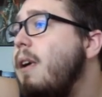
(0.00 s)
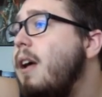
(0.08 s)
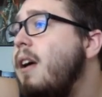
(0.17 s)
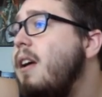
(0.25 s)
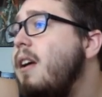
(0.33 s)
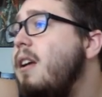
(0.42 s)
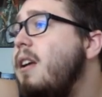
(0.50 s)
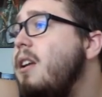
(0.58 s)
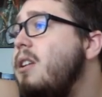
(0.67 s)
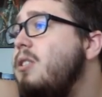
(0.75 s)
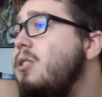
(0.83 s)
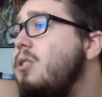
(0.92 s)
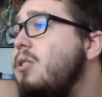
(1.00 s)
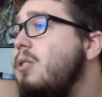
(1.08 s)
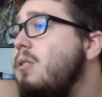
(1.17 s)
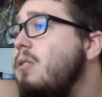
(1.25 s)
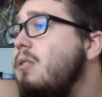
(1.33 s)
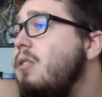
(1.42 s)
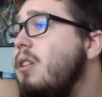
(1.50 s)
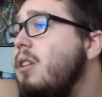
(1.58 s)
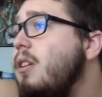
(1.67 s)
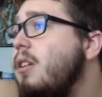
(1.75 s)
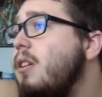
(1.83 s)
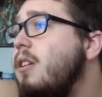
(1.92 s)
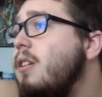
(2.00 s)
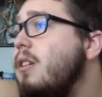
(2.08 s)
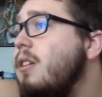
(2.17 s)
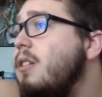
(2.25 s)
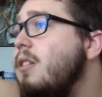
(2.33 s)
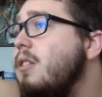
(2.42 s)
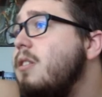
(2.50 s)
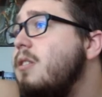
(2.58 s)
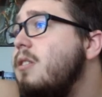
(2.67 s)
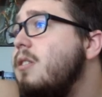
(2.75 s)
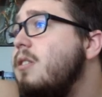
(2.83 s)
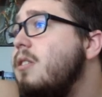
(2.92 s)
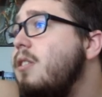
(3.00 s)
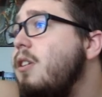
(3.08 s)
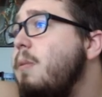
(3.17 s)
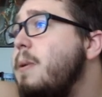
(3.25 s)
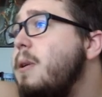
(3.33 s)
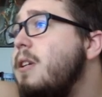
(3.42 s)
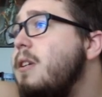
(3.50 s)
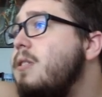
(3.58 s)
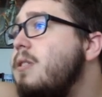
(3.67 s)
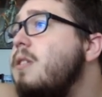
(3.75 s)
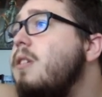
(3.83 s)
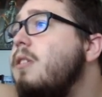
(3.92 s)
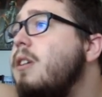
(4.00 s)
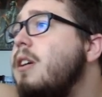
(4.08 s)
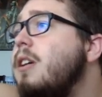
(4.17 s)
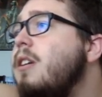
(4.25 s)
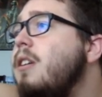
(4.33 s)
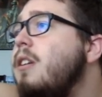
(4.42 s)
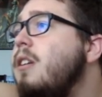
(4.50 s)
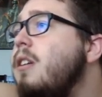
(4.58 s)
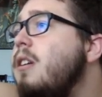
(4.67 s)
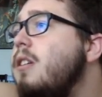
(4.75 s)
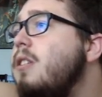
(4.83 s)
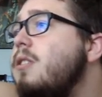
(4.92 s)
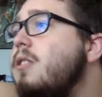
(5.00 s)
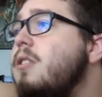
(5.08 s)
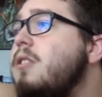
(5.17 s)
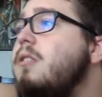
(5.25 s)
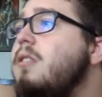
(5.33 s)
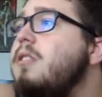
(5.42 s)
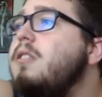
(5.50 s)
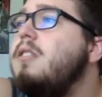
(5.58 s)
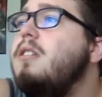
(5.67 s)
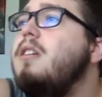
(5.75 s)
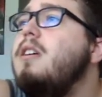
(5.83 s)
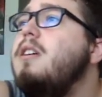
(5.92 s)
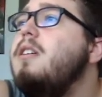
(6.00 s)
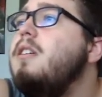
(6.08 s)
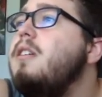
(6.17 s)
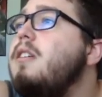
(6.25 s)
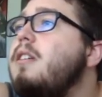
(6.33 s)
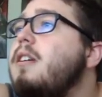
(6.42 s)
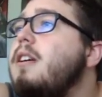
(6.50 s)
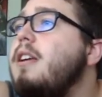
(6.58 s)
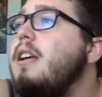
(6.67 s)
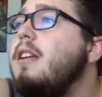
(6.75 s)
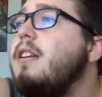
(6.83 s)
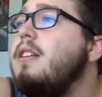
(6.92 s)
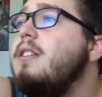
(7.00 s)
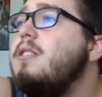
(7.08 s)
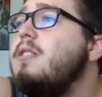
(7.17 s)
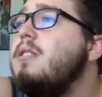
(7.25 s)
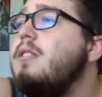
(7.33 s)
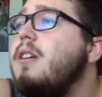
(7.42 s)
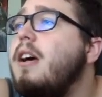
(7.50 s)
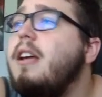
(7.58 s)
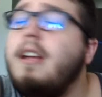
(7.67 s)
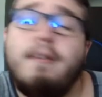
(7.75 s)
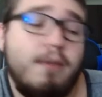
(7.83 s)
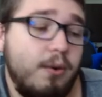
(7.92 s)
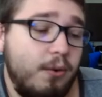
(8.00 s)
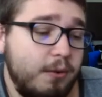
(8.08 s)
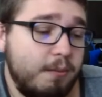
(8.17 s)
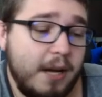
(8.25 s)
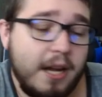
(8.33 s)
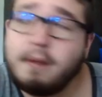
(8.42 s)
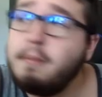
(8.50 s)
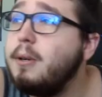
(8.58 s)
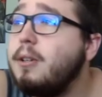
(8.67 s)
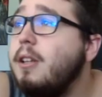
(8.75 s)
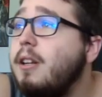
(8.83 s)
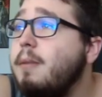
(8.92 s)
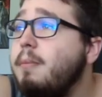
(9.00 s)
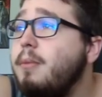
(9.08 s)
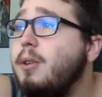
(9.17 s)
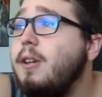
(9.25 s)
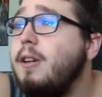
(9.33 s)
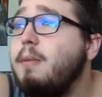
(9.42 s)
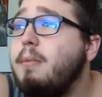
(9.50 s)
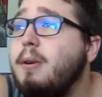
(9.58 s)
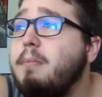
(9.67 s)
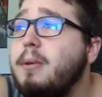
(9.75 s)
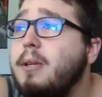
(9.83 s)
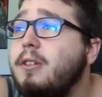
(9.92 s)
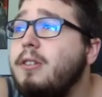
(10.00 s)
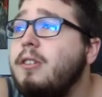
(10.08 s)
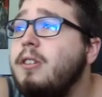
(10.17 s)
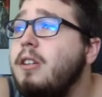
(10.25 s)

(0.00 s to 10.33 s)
I don't think it is. Nope, it is. Okay. So, again, I have an old MacBook that I'm looking up here